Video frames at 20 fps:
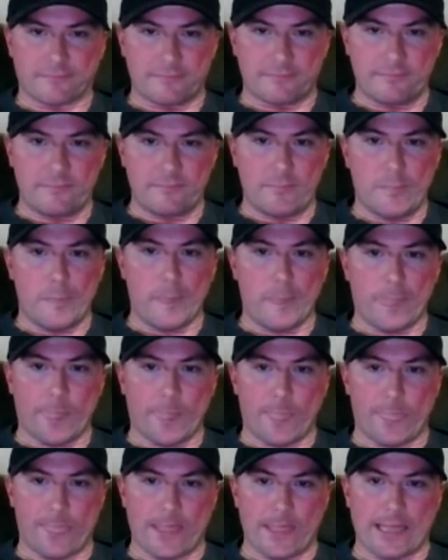you know, you
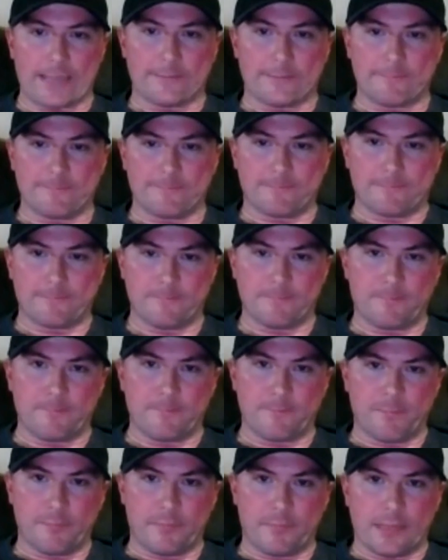hear rumors, you
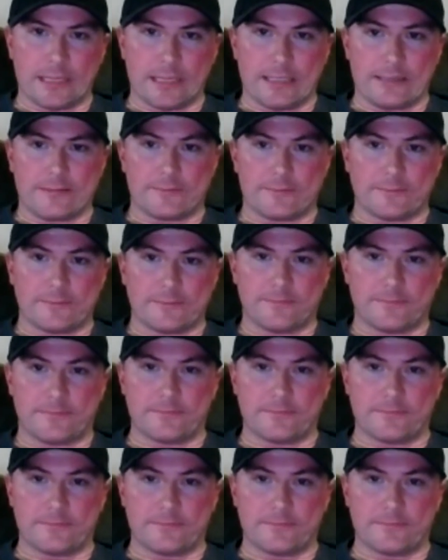hear talk.